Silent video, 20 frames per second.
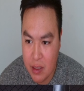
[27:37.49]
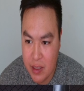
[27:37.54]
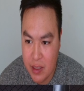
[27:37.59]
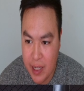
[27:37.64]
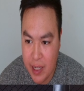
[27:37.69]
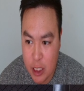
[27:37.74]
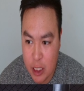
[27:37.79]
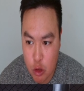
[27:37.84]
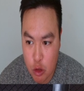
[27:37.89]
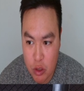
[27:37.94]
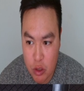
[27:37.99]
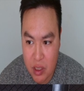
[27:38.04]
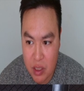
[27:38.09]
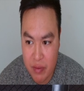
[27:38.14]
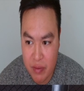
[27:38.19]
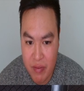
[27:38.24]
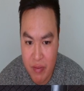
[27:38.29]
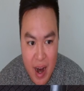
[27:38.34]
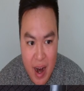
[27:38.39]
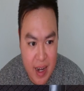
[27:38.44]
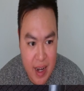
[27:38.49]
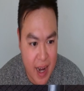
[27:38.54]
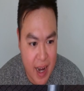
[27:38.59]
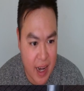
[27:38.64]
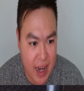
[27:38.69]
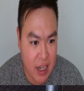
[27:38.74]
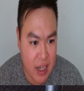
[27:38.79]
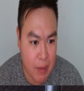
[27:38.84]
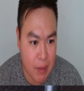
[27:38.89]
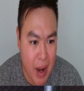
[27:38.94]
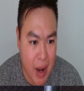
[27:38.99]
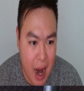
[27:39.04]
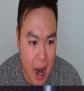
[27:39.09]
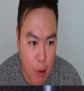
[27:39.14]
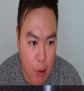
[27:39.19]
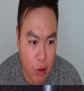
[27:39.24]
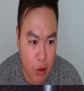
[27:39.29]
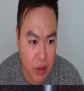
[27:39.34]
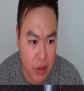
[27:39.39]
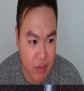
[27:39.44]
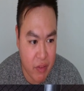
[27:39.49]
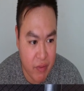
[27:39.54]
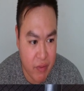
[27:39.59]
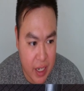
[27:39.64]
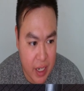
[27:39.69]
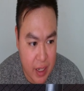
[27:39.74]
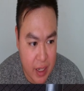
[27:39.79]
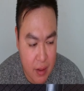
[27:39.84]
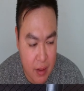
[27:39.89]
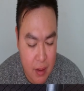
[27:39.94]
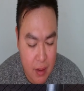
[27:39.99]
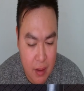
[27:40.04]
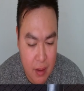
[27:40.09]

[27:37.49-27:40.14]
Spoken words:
dangerous fight-ending power on the feet.